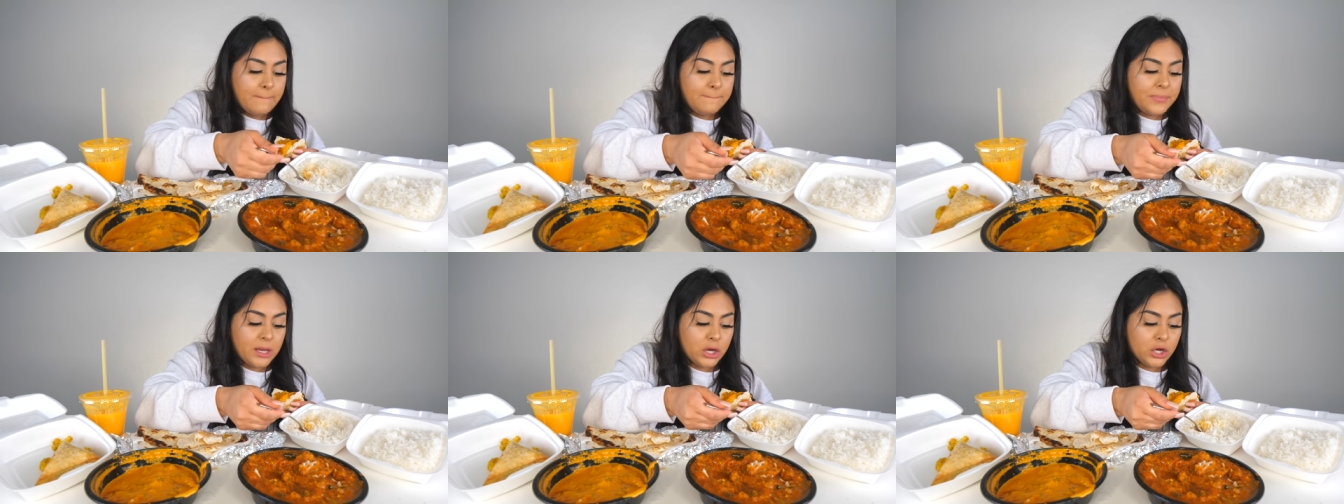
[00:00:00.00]

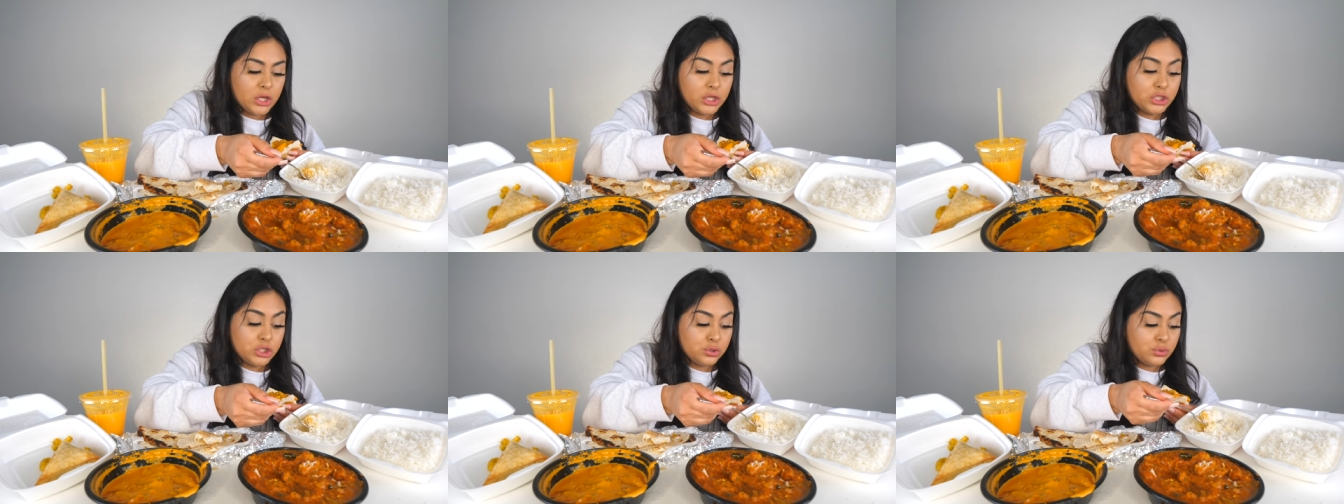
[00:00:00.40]
bigger
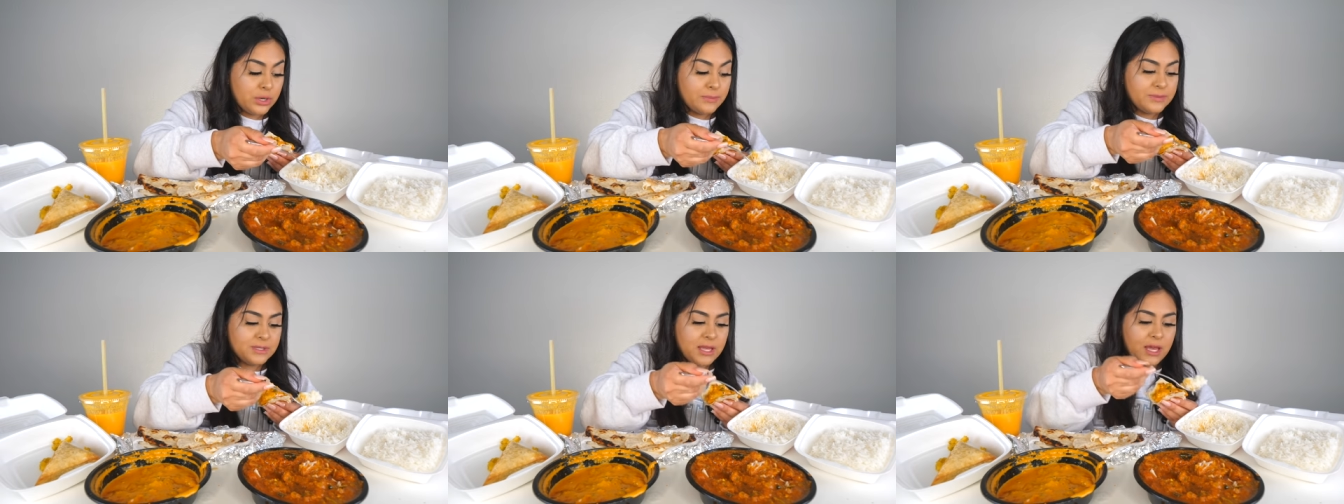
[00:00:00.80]
the
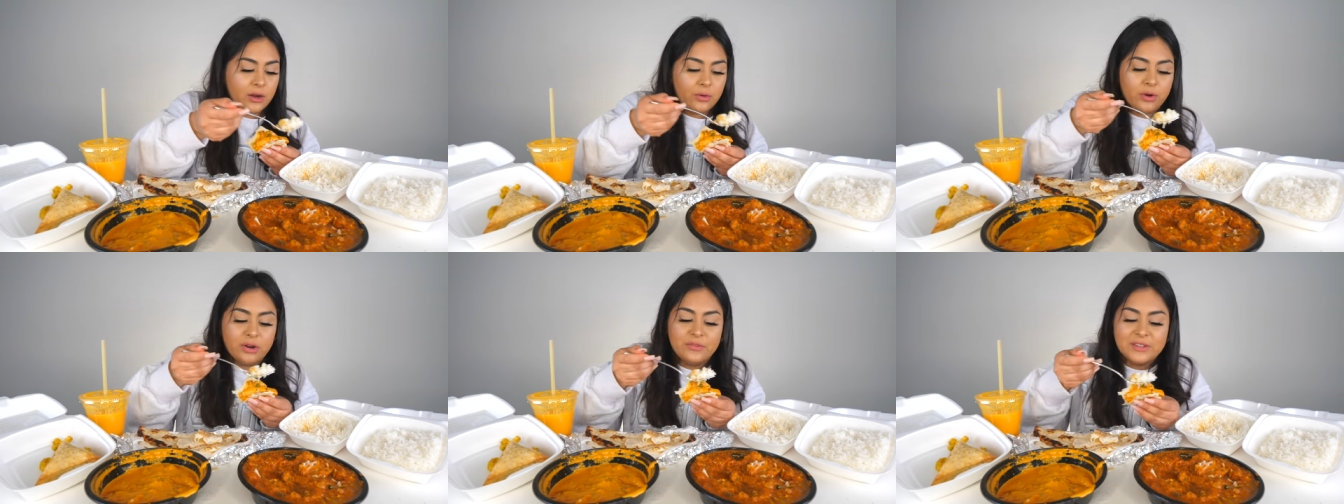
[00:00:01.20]
shrimps get,
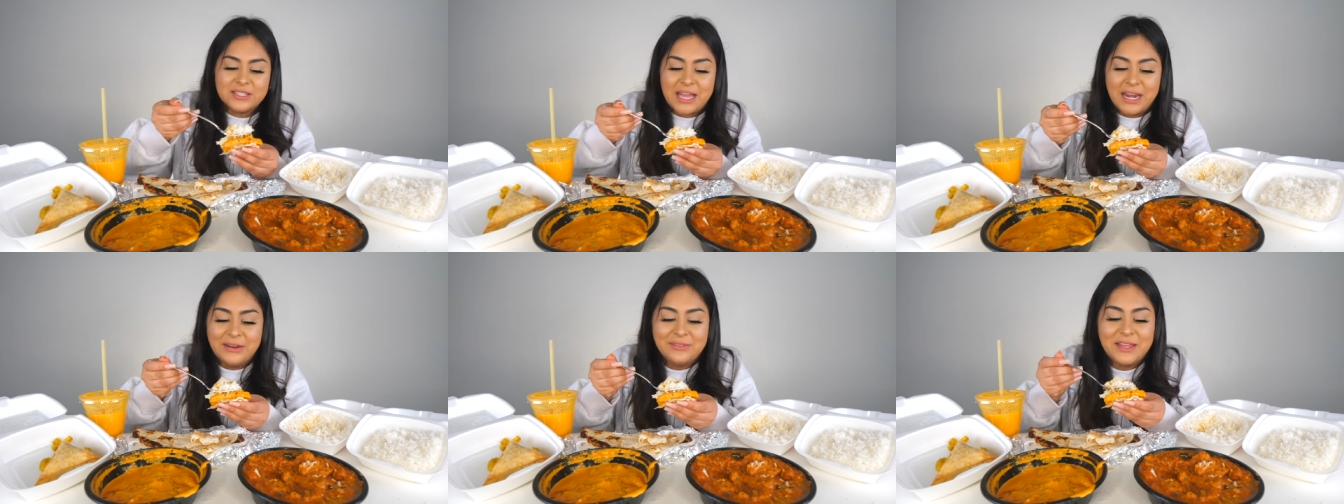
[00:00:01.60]
or if it's
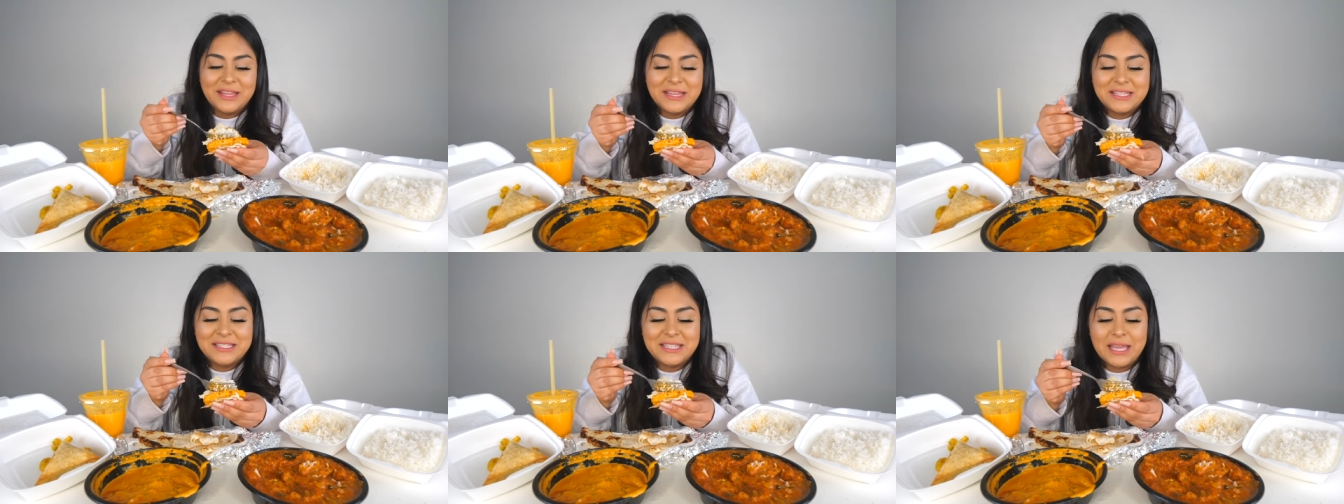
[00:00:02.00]
kind of like
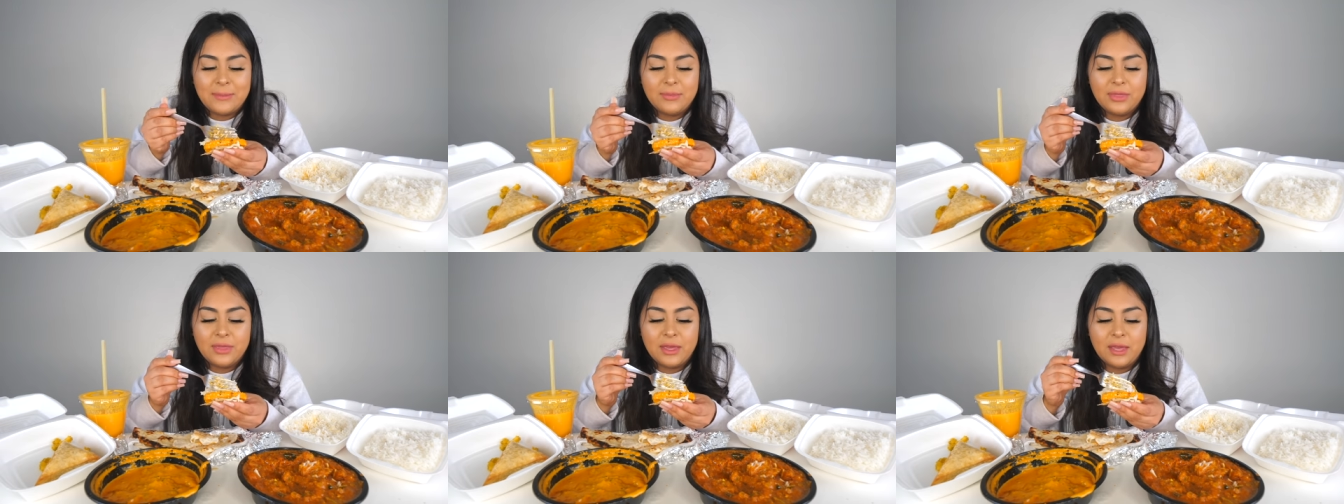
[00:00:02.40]
the
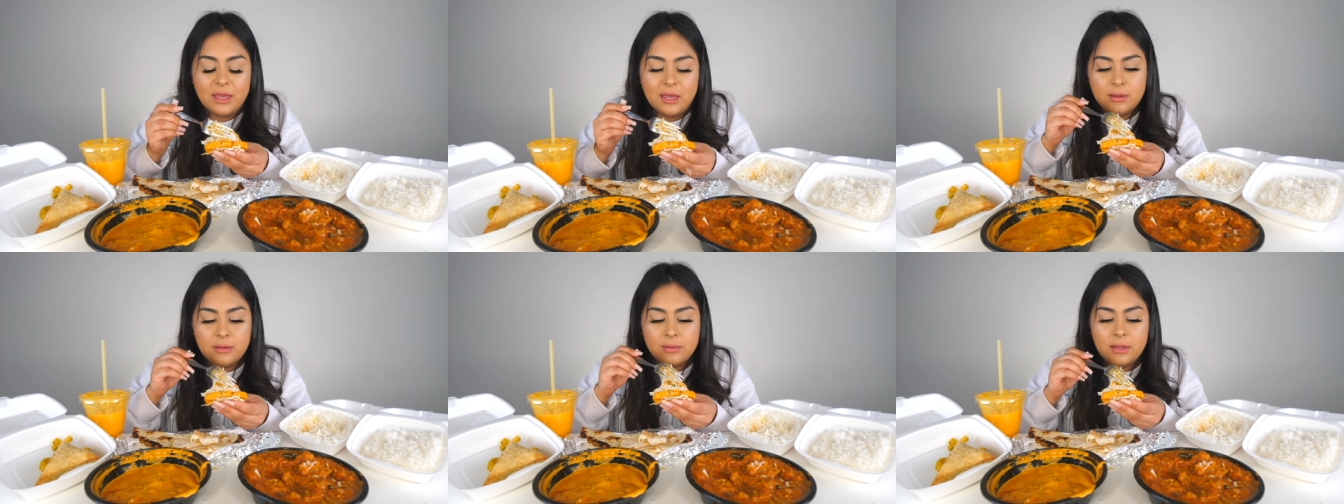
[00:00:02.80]
same
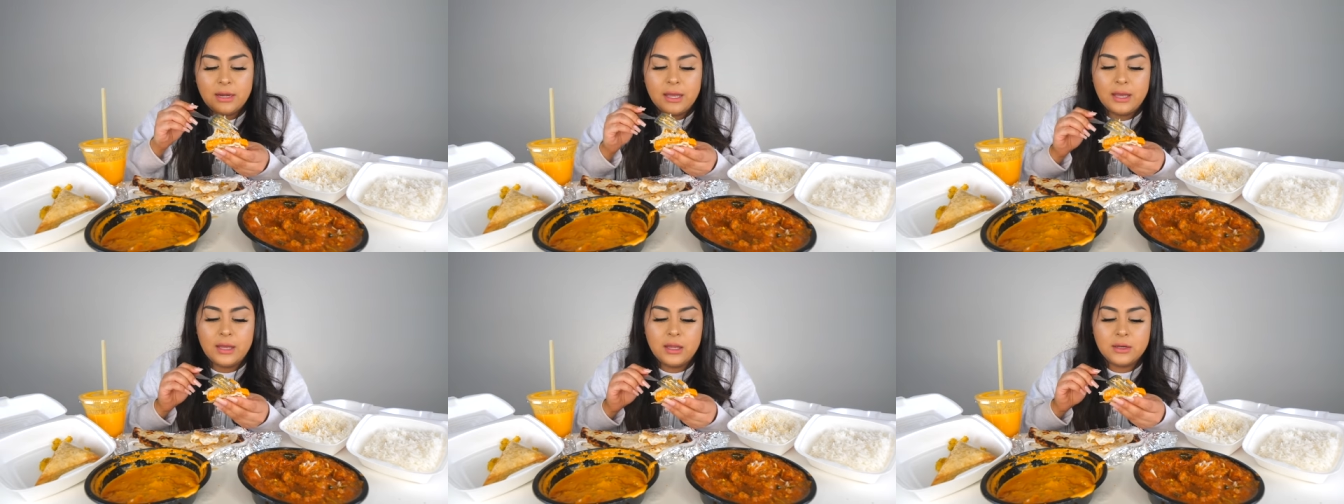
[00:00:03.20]
thing. I'm gonna
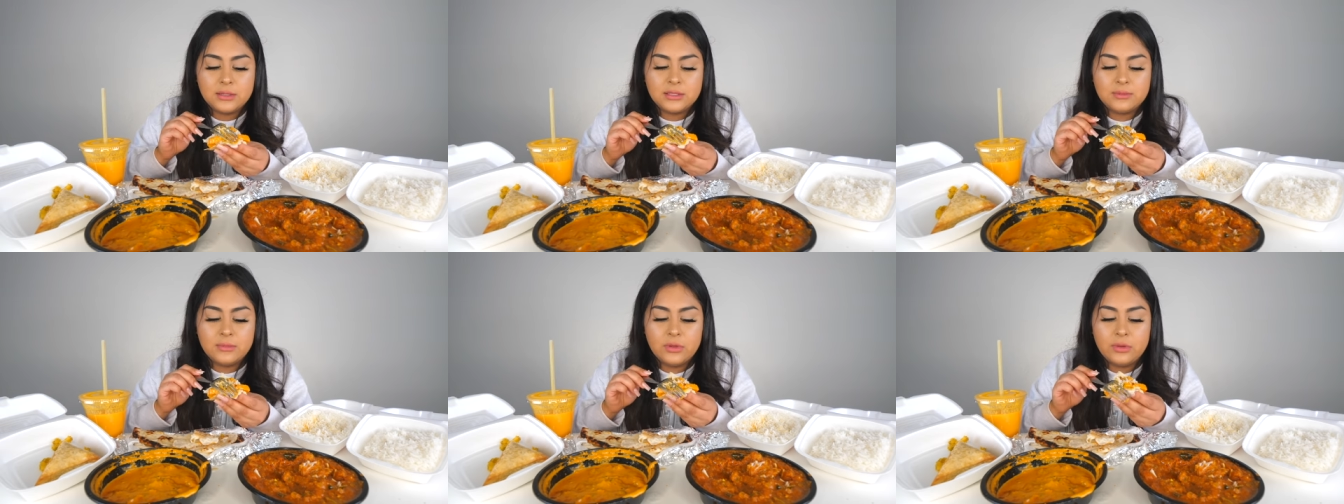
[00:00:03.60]
add
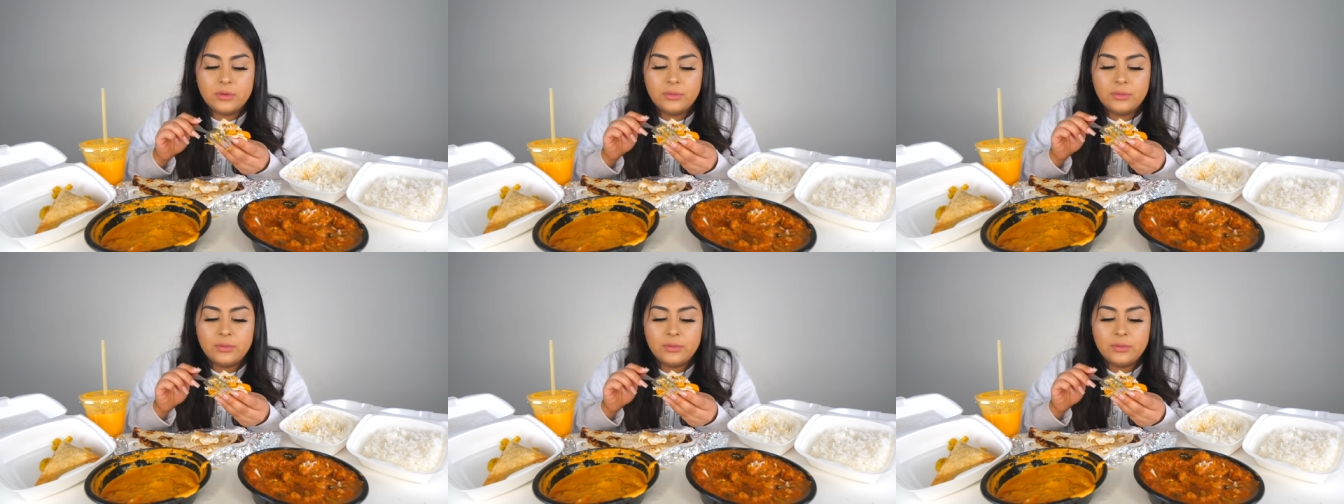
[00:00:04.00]
some of the